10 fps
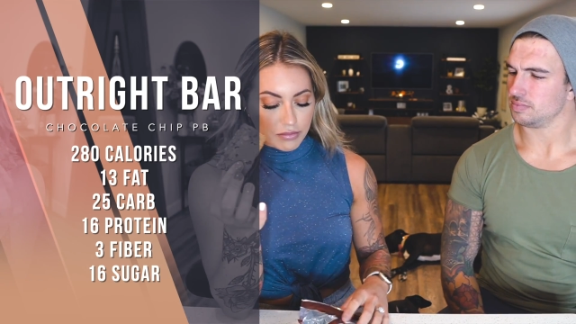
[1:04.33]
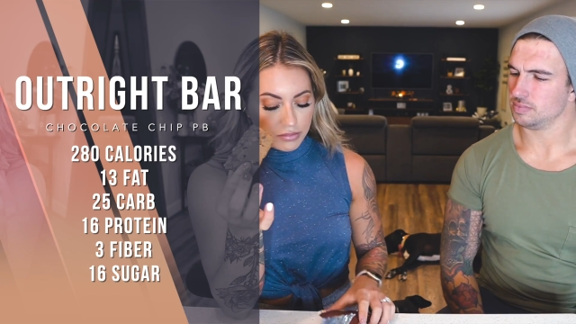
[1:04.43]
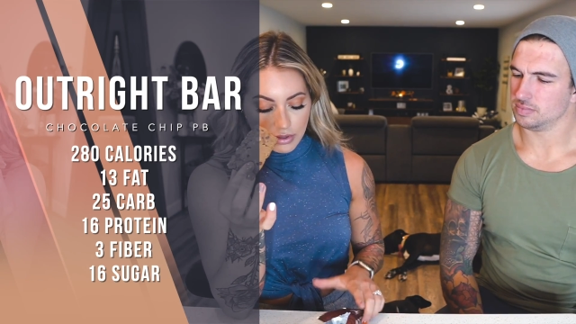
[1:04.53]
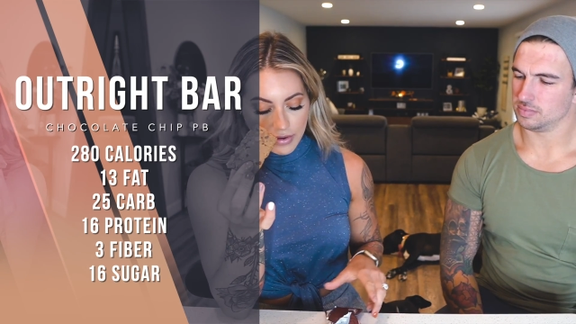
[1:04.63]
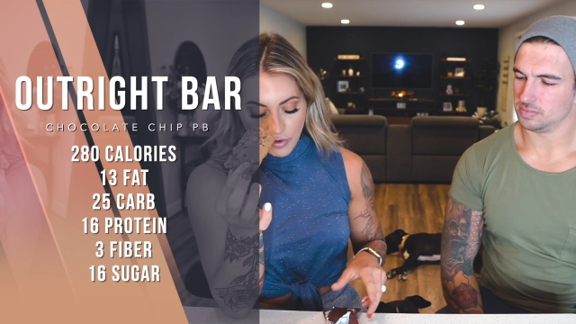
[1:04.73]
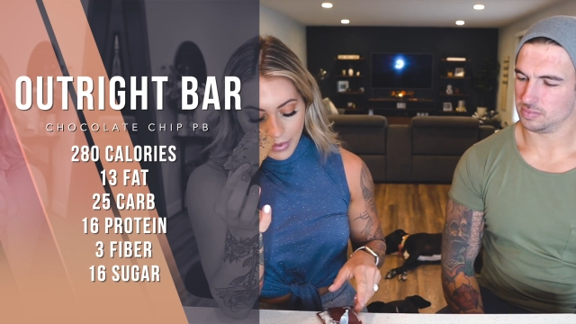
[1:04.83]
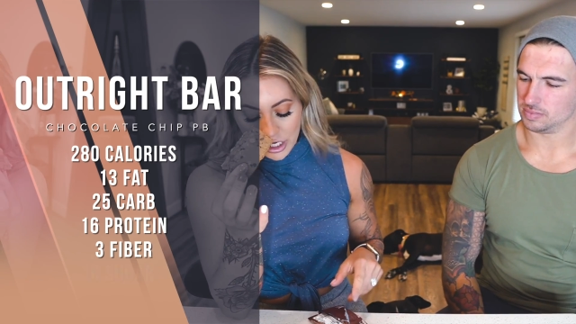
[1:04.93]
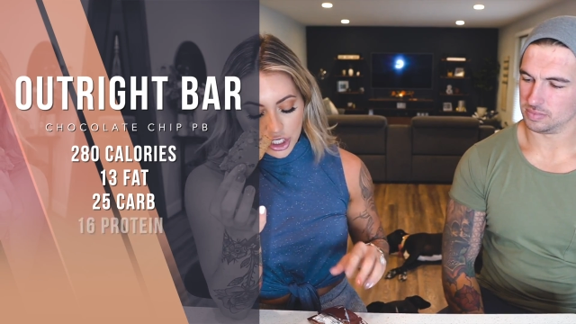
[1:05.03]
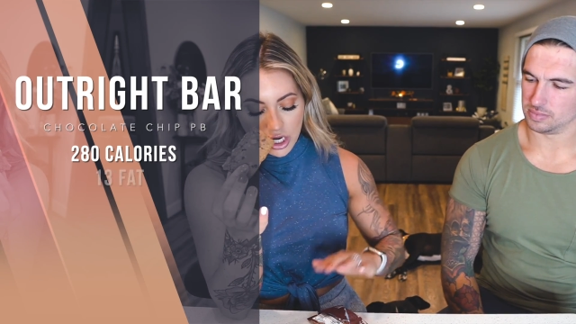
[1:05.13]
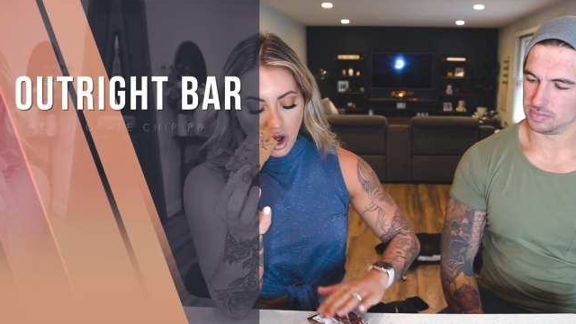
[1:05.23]

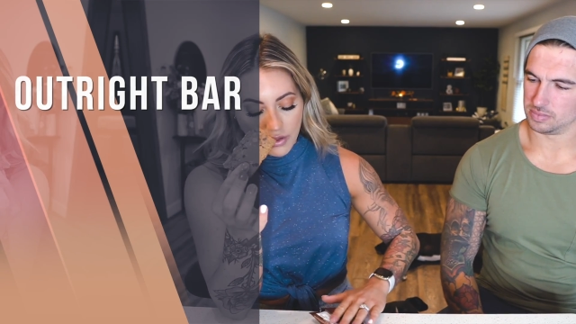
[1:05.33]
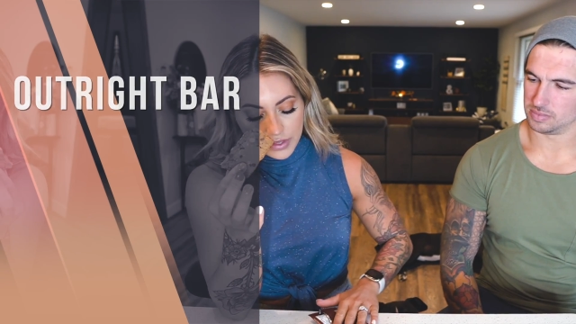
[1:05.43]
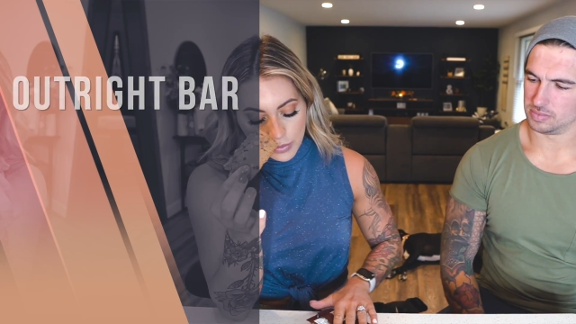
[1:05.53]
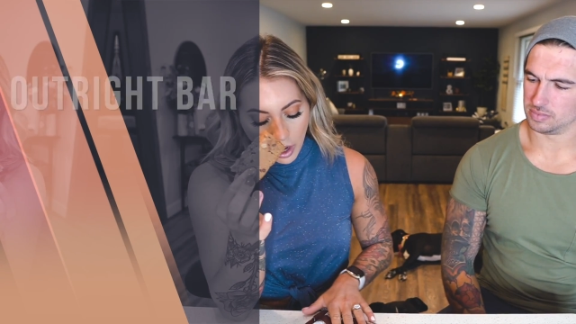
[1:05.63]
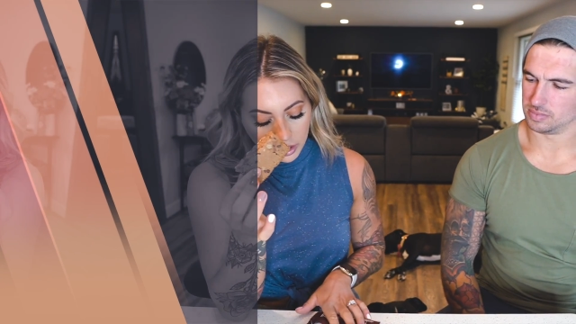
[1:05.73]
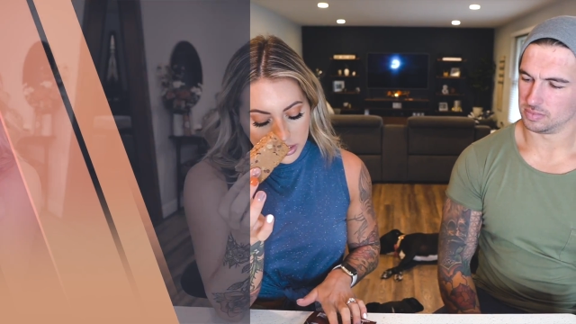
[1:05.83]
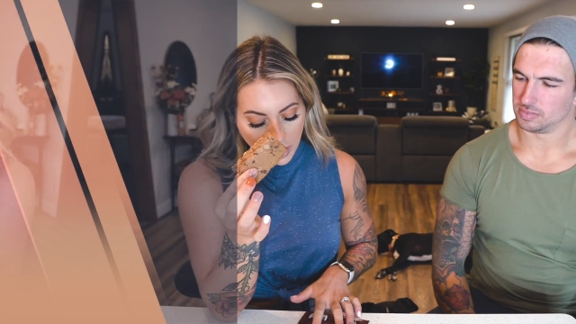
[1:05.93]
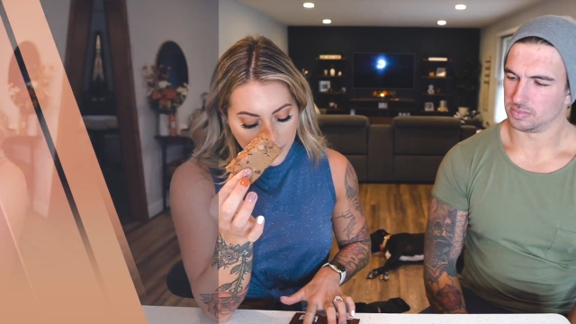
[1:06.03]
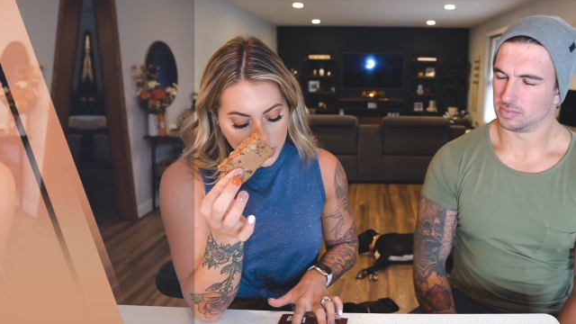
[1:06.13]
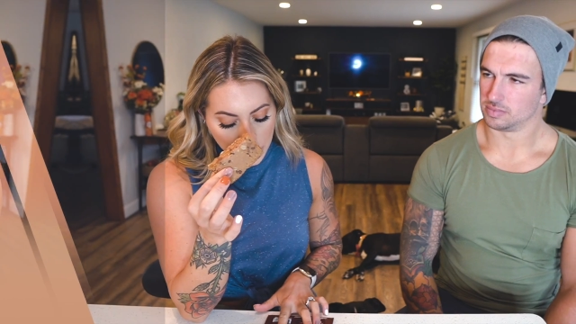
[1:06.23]
Speaker 1: information on these products on the
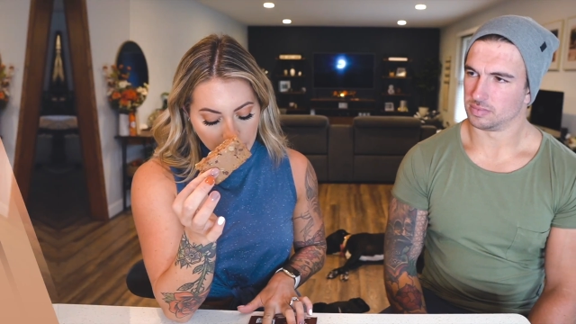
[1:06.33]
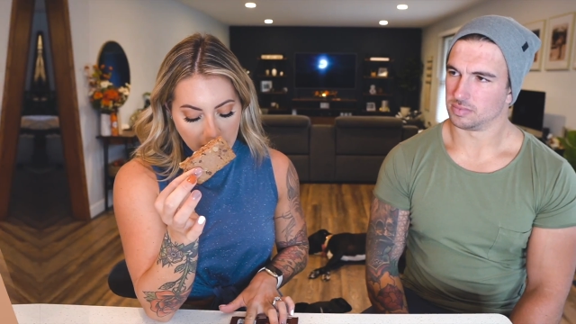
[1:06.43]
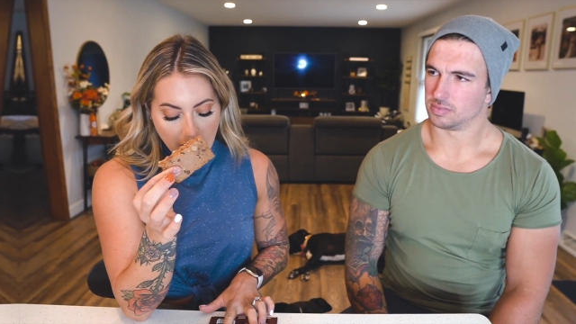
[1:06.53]
screen.